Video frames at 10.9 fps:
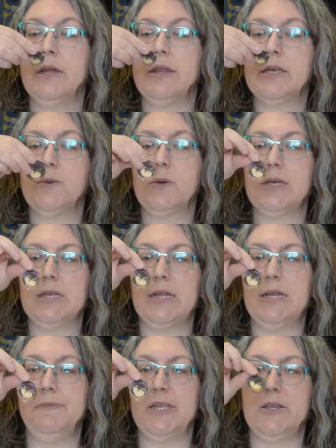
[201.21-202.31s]
This one is a
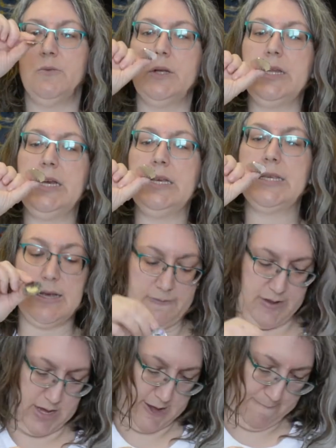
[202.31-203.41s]
limited release of
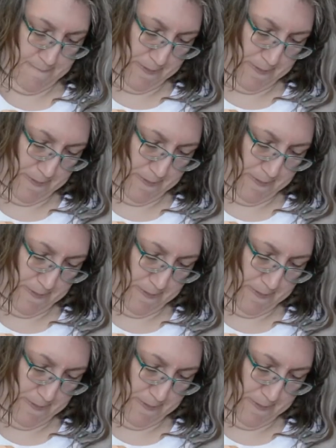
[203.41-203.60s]
him.